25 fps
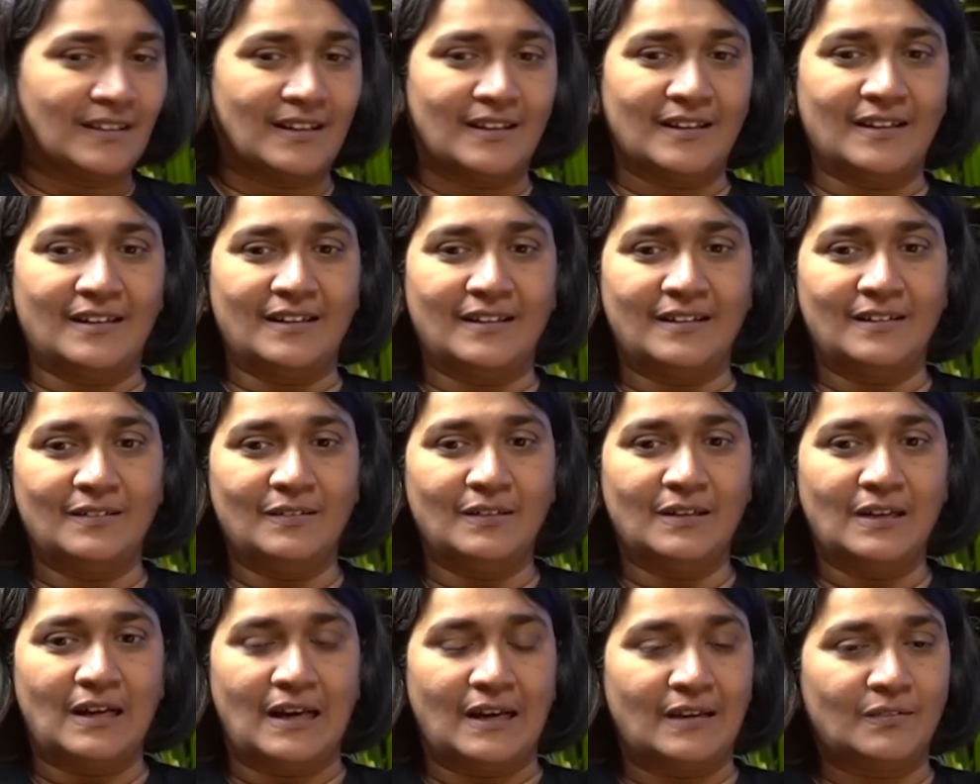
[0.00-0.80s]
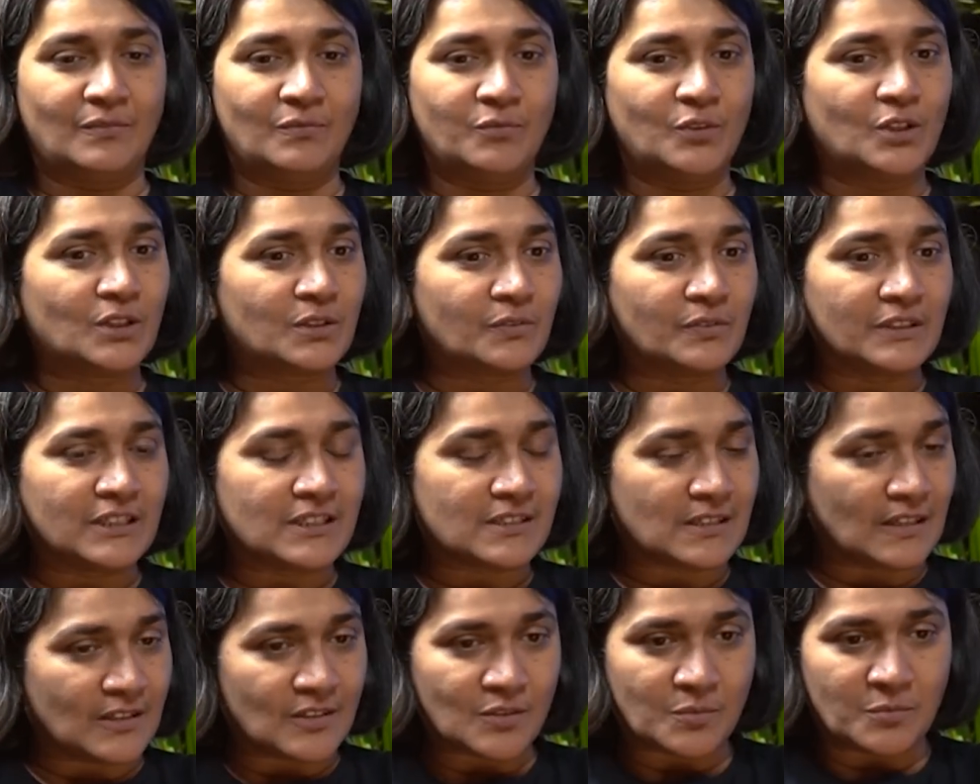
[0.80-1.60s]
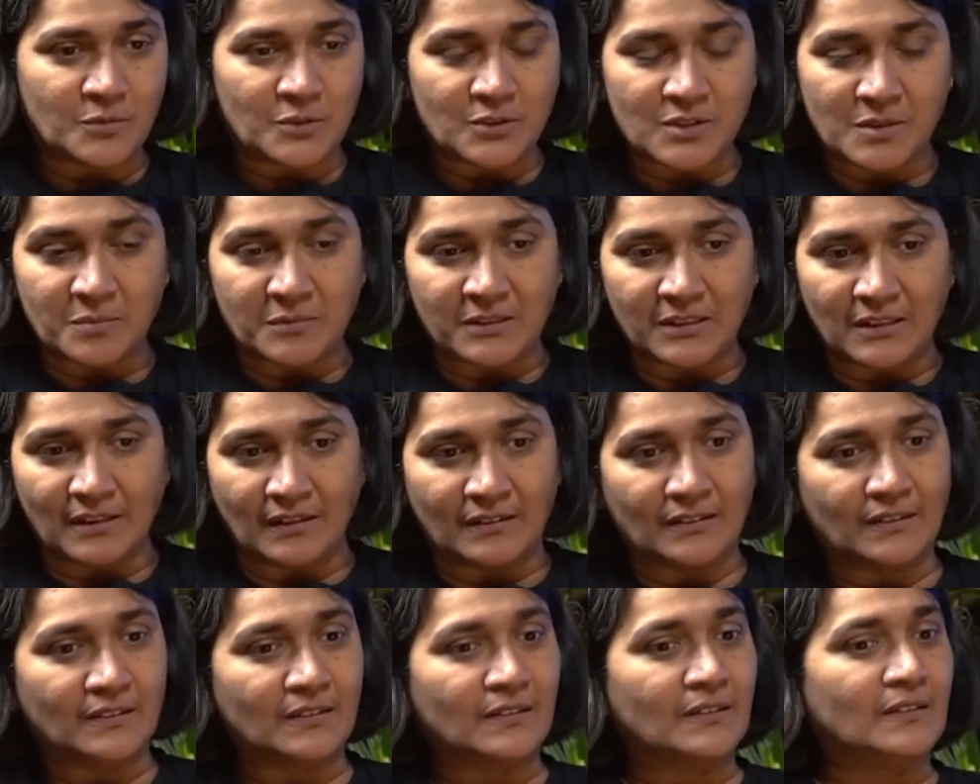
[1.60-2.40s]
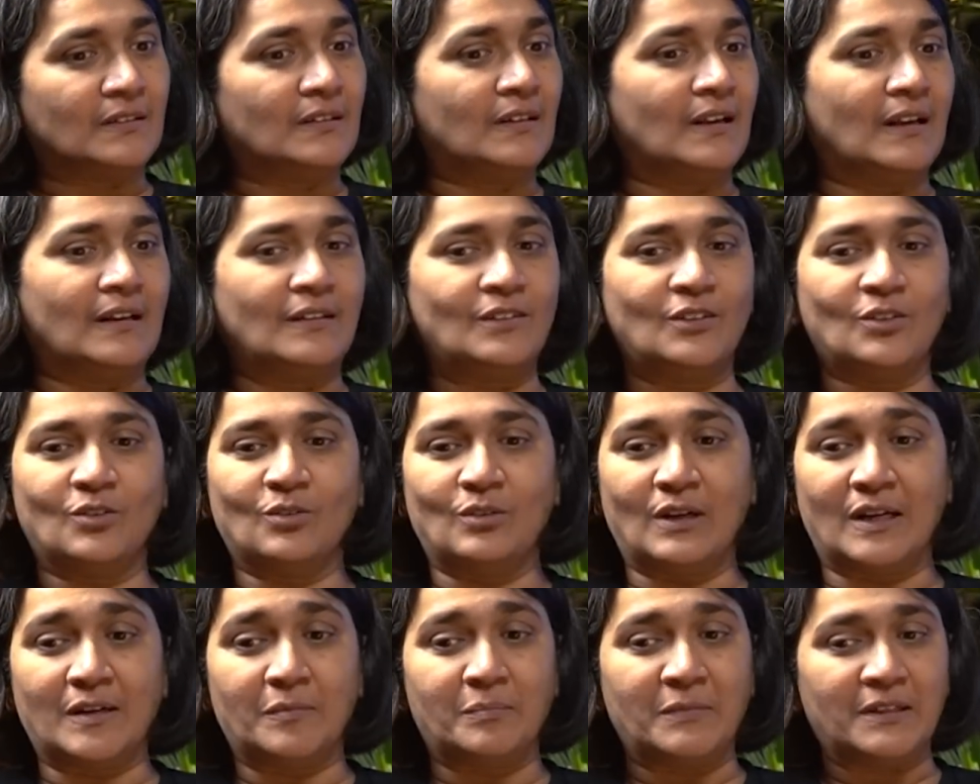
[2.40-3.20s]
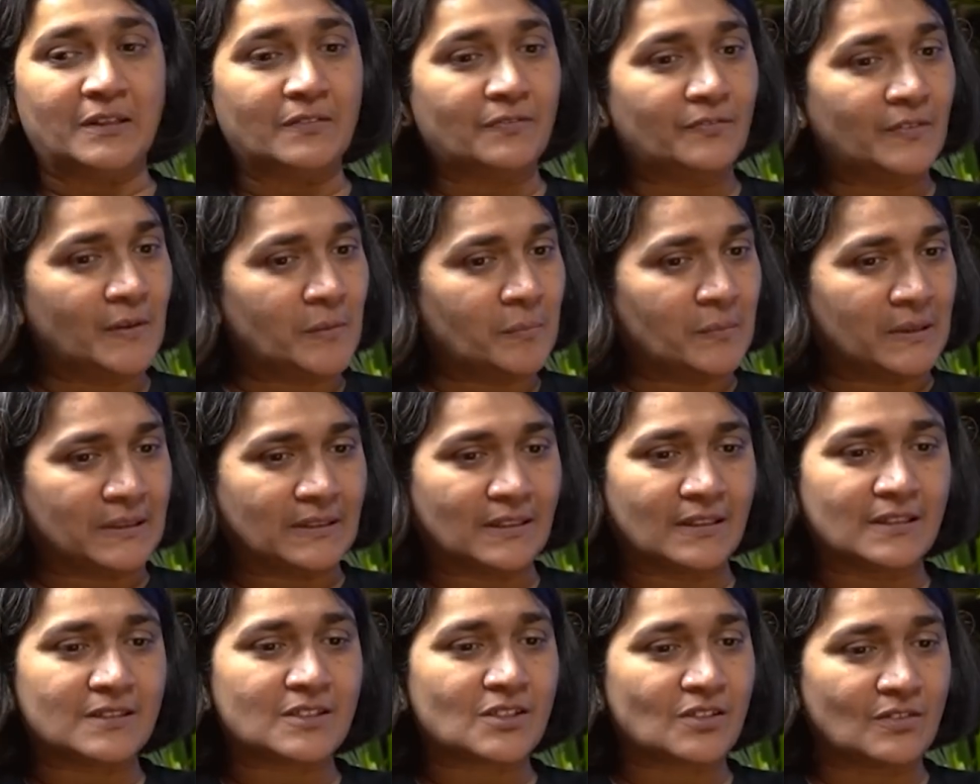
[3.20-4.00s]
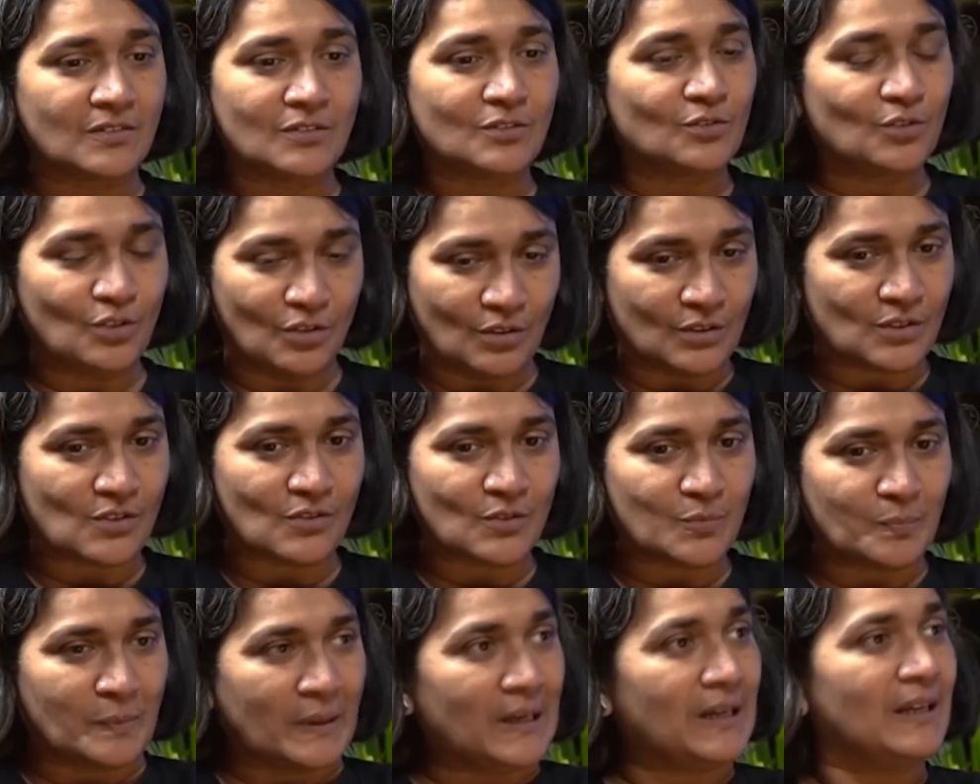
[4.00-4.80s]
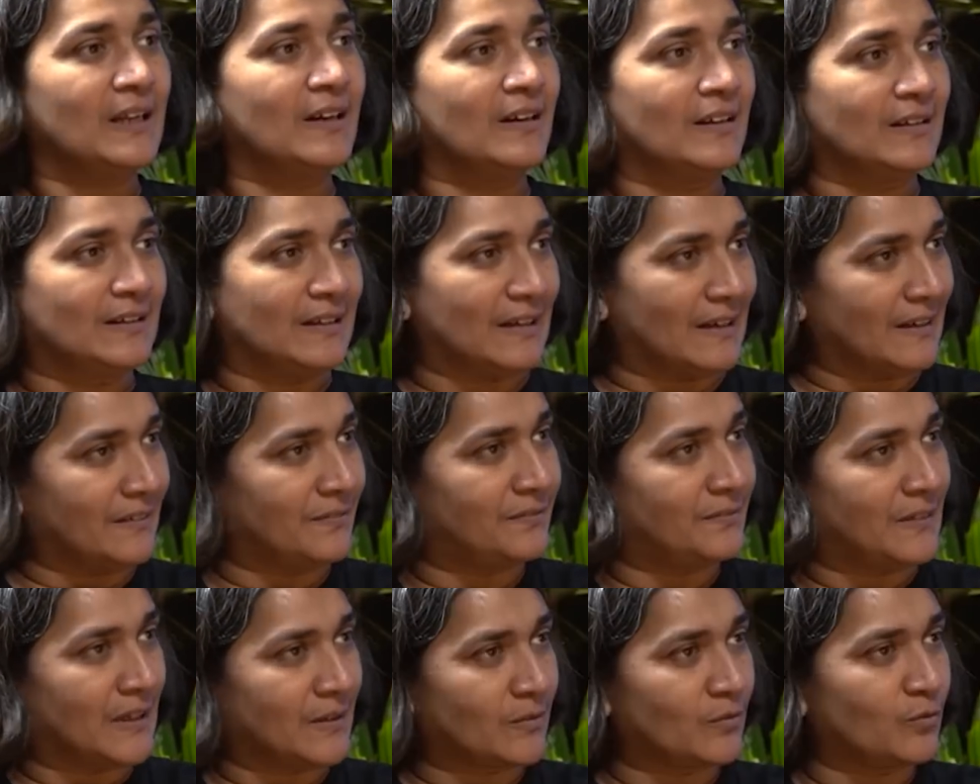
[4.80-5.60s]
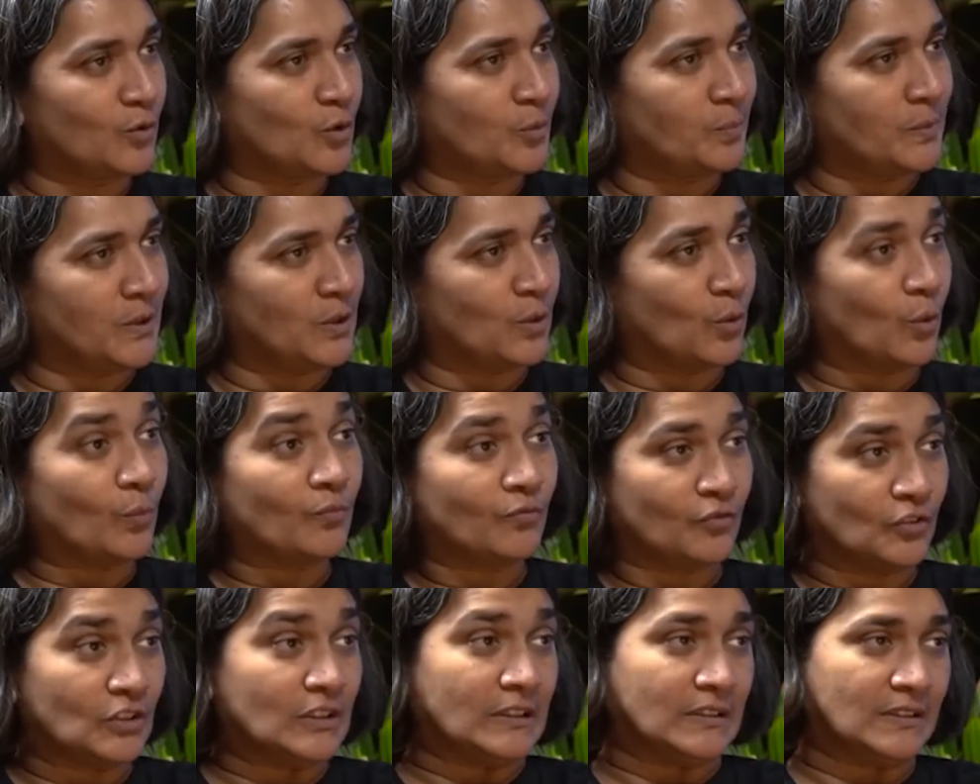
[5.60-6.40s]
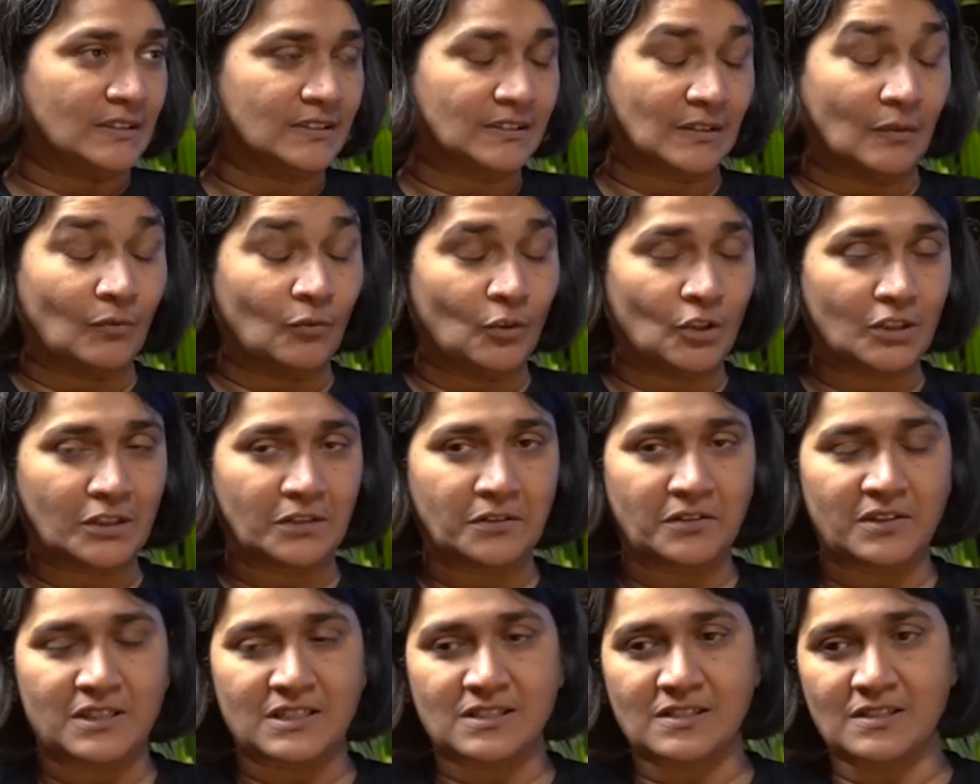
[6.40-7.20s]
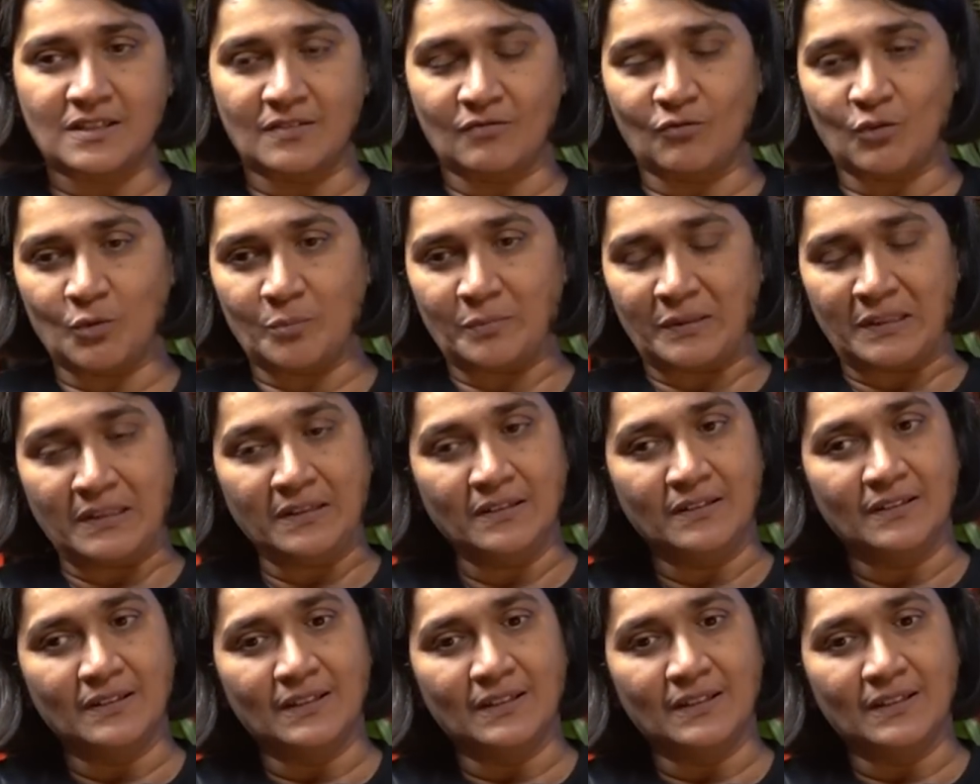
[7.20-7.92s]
I had worked with the Science Museum in London and, I had made a film by then. And so I was building a life that would be hopefully somewhat interesting for me.